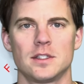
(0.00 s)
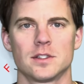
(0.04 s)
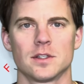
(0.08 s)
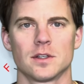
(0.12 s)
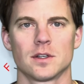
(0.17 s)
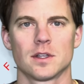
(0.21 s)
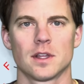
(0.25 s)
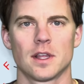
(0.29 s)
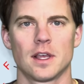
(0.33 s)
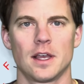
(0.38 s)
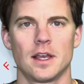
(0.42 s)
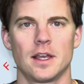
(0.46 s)
look
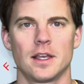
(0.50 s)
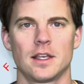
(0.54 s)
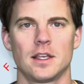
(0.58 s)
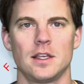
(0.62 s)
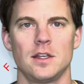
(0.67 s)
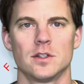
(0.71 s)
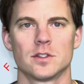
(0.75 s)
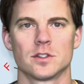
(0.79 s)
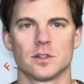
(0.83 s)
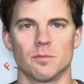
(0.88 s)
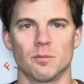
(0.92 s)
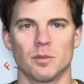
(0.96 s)
like.
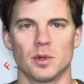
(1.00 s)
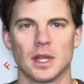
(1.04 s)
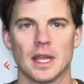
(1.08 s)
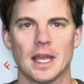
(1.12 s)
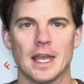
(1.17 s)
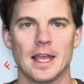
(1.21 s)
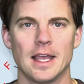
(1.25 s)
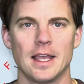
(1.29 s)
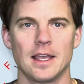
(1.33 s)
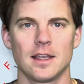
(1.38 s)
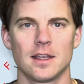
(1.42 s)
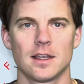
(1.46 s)
Here's a
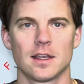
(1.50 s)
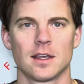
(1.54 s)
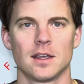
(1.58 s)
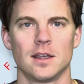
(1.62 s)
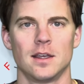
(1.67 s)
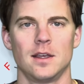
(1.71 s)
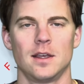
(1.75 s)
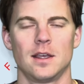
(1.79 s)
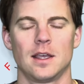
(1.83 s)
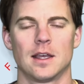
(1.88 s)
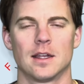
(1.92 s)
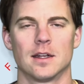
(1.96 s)
blank
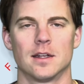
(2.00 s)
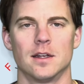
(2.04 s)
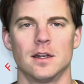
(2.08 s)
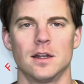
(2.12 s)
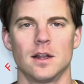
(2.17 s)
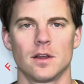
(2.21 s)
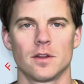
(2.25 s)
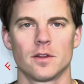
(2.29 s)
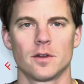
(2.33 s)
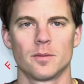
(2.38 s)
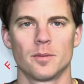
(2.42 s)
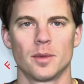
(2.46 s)
and
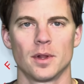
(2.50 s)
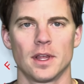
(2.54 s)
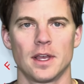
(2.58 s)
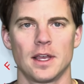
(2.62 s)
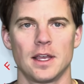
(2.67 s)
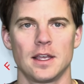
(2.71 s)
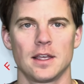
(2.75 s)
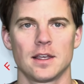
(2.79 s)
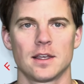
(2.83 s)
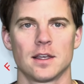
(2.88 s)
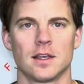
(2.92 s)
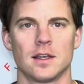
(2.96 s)
another
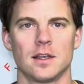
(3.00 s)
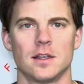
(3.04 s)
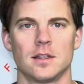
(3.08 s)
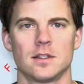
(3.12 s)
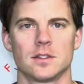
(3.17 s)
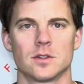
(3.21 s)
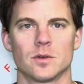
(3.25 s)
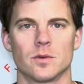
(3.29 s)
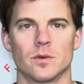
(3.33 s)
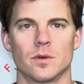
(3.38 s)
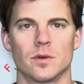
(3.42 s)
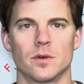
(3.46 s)
blank.
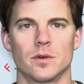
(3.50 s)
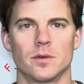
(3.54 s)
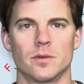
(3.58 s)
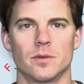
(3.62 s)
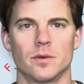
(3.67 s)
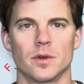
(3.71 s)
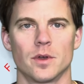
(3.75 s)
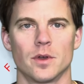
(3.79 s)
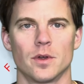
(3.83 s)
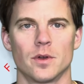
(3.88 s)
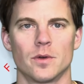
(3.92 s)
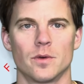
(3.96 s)
So we'll
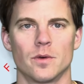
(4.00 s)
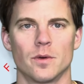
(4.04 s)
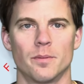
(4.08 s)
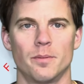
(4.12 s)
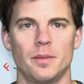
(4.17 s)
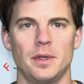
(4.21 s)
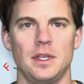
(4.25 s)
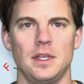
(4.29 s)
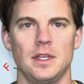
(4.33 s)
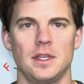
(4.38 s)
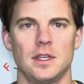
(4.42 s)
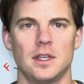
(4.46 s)
go to a
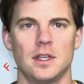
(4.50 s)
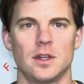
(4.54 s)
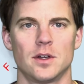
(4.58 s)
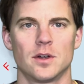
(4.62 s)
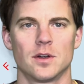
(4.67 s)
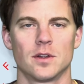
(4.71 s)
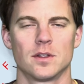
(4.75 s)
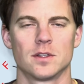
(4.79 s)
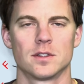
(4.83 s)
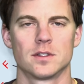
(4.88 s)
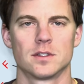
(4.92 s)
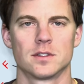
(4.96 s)
peak here.
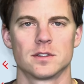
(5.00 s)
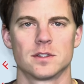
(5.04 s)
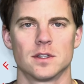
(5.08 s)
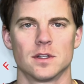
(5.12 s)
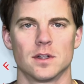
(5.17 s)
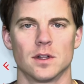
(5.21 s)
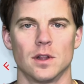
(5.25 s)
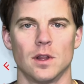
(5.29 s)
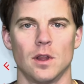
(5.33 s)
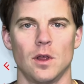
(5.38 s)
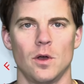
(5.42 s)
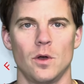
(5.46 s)
This is the
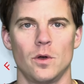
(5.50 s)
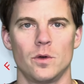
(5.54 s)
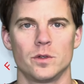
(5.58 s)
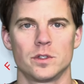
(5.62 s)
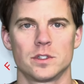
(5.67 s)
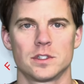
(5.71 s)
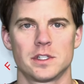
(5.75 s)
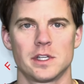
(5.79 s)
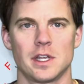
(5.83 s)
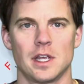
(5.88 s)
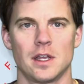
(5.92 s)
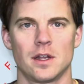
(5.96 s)
low
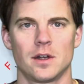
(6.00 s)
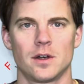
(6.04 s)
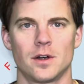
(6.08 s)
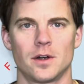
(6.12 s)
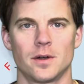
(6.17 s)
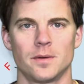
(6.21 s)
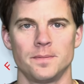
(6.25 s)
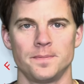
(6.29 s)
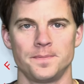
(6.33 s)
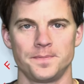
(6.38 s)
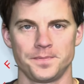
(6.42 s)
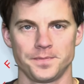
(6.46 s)

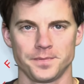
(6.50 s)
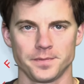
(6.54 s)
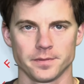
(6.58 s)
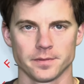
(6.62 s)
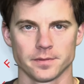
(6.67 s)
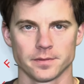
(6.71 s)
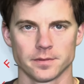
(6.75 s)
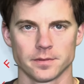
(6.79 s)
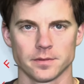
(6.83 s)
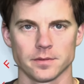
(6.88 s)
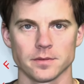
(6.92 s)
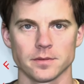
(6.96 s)
standard.
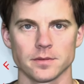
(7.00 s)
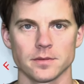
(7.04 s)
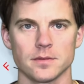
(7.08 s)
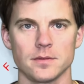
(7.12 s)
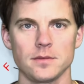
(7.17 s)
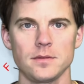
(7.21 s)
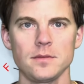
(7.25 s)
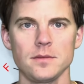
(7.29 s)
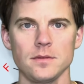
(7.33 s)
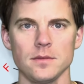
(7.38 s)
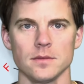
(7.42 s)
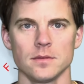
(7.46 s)

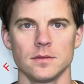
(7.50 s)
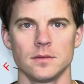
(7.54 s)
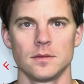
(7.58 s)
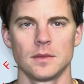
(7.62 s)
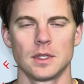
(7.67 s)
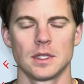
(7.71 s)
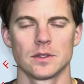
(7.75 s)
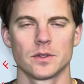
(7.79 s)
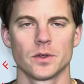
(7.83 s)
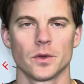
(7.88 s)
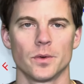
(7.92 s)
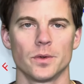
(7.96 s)

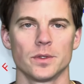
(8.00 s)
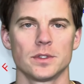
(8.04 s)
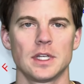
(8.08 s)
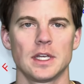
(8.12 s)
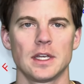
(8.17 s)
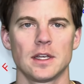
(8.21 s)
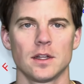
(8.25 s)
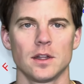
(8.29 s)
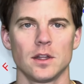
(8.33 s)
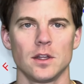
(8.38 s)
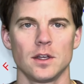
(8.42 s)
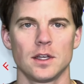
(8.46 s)
So we'll take
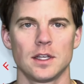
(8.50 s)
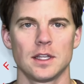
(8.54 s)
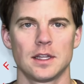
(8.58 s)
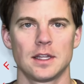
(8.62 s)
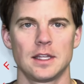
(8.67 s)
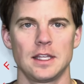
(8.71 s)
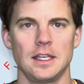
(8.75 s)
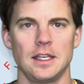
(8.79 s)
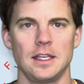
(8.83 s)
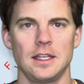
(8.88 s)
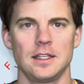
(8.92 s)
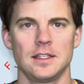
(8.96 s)
a look at
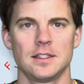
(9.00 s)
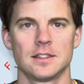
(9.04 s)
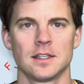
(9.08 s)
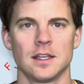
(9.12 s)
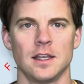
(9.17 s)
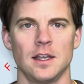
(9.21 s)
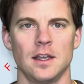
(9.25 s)
these.